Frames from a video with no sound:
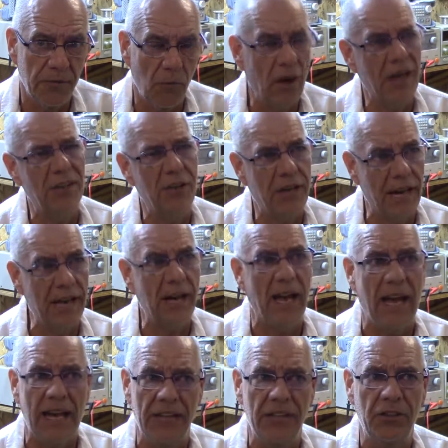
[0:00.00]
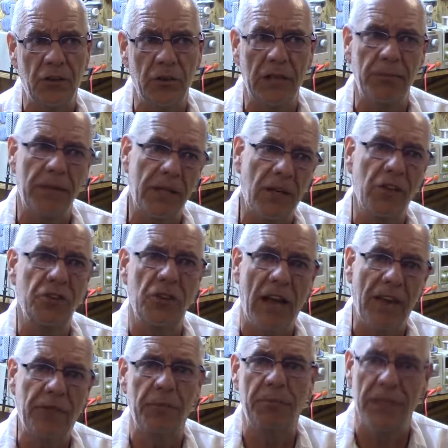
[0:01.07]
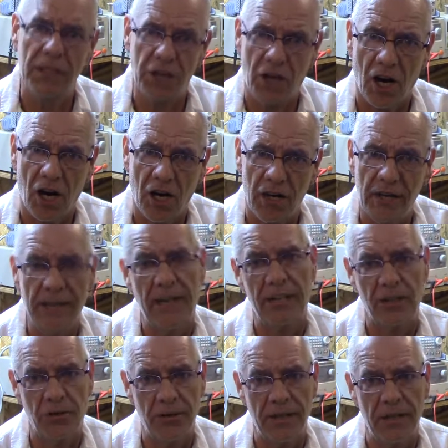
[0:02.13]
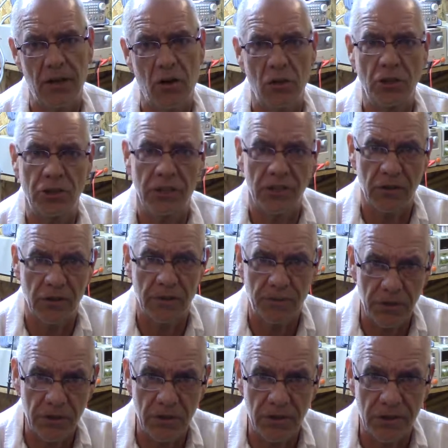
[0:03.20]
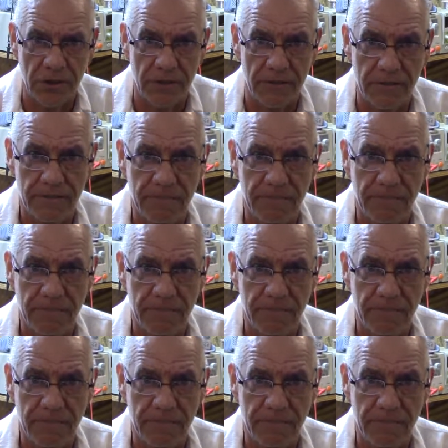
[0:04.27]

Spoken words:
Well, you can't adding to it because you have to build a car and that create a whole shitload of pollution,